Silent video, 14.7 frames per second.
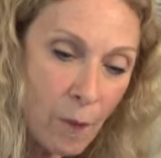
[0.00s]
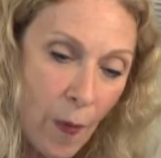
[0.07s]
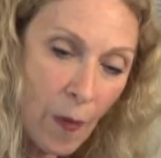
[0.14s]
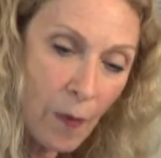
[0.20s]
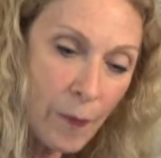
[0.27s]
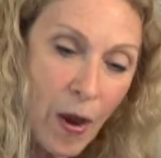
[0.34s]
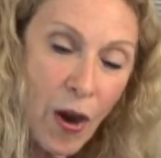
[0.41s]

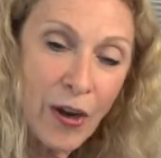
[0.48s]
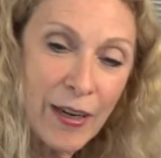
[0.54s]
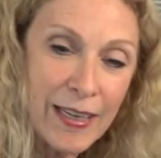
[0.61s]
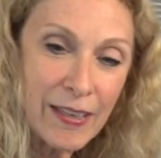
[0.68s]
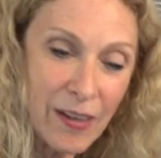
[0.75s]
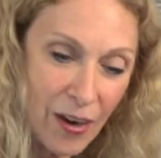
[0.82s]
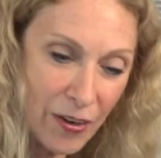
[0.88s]
um,
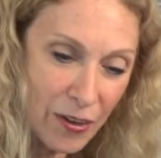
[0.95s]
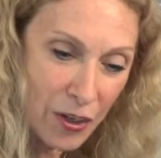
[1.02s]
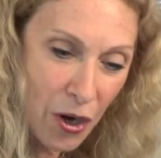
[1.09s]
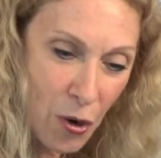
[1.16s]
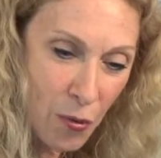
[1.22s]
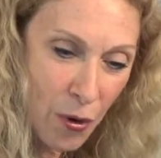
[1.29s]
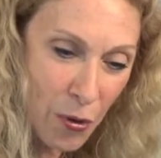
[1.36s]
our, our
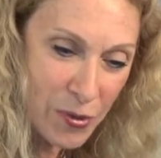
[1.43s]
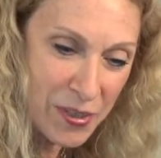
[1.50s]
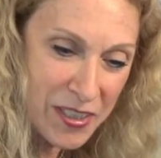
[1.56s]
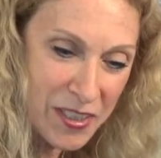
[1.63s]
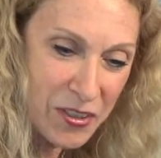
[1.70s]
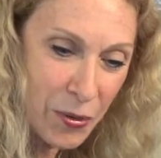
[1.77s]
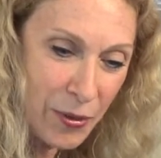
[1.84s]

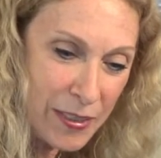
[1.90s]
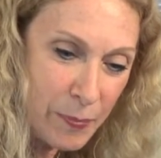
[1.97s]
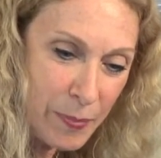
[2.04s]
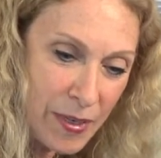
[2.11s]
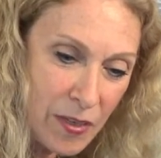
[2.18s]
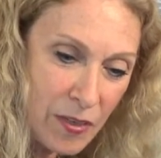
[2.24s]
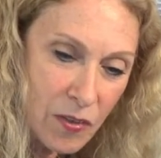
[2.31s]
co-host is going to
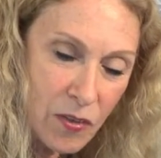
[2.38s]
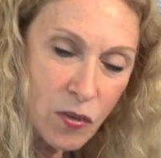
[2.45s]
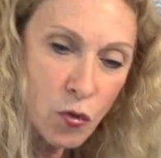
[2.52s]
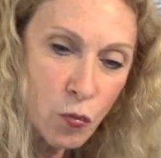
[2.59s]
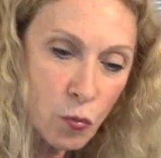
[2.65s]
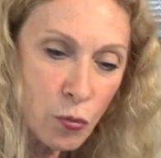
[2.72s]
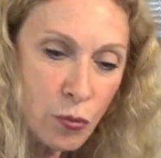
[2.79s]
be
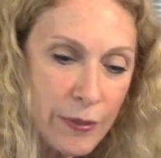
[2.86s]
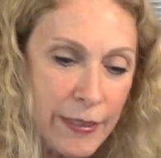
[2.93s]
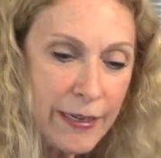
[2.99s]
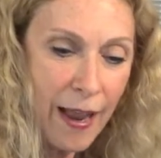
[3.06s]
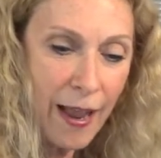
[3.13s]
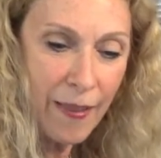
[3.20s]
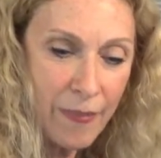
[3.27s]

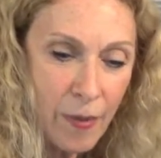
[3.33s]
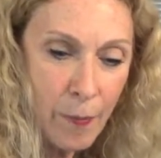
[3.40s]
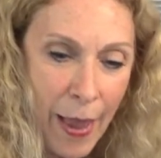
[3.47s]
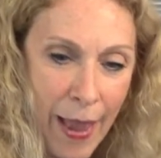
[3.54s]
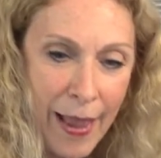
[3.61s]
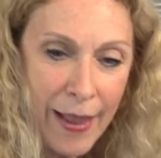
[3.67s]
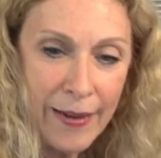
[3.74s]
drooling on the
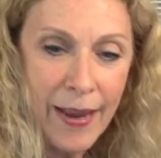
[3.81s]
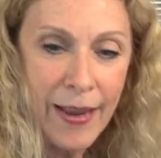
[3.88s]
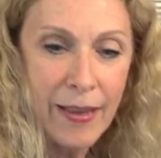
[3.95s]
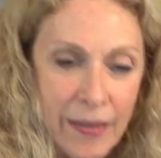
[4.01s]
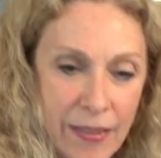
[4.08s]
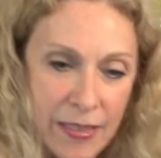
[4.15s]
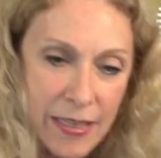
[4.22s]
mat
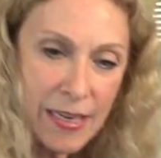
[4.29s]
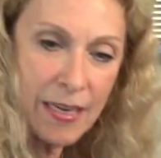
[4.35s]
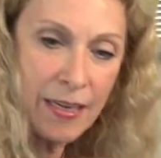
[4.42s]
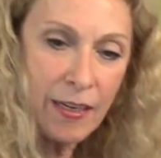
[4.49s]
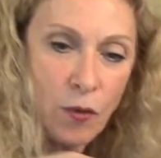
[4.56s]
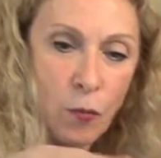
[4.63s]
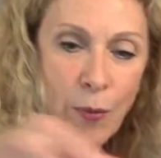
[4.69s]
and
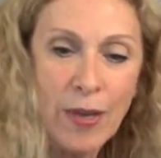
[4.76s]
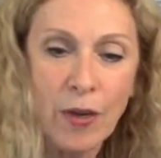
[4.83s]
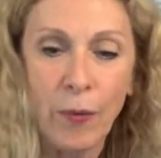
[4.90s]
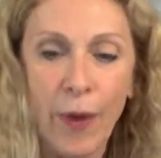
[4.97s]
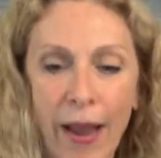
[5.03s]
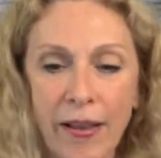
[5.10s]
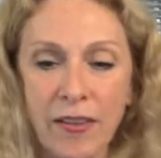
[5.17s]
eating the
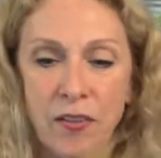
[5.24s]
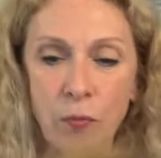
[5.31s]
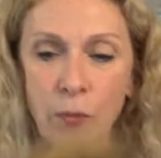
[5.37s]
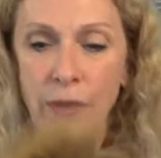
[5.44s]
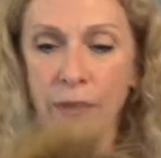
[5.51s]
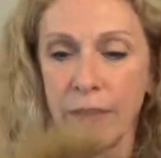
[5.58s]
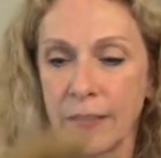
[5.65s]
wheatgrass.
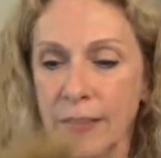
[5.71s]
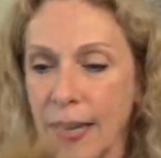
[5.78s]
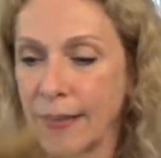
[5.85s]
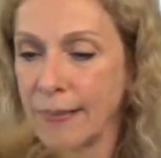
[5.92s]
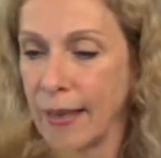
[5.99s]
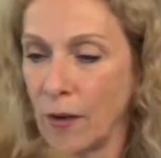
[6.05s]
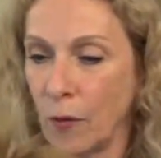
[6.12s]
We're going to
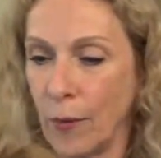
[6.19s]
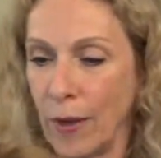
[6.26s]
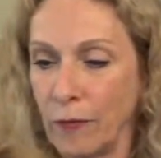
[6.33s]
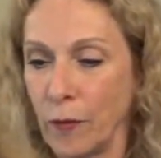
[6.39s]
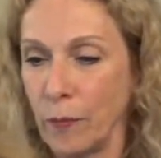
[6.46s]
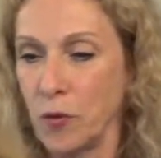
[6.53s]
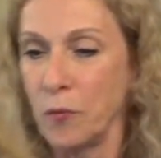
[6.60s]
take that away
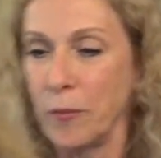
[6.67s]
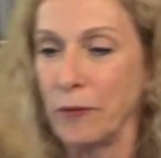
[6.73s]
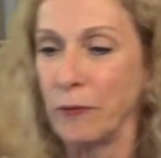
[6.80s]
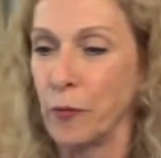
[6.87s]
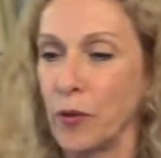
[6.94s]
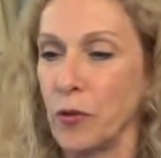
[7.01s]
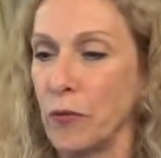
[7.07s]
from you
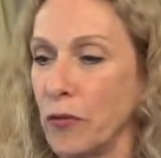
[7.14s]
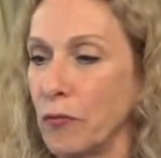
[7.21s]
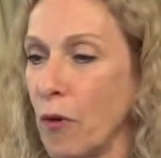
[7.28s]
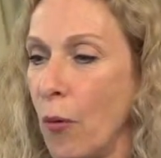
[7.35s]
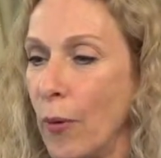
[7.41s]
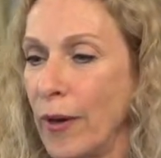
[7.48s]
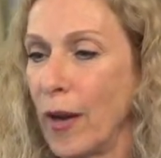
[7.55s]
before you
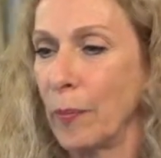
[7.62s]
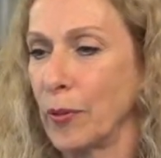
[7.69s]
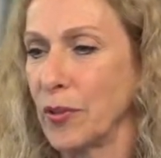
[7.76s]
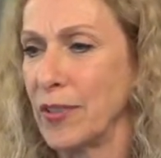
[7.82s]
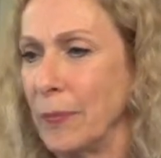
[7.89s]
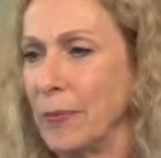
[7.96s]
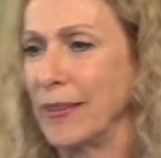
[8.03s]
throw it up or
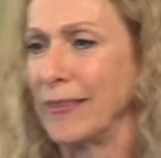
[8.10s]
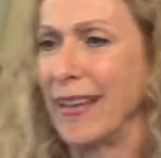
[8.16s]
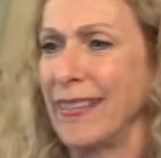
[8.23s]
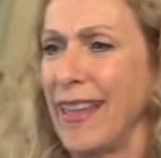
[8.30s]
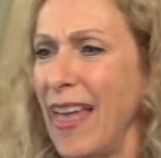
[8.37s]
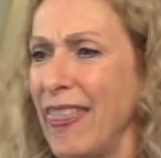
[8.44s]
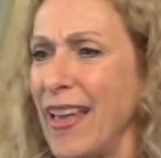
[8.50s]
something like that.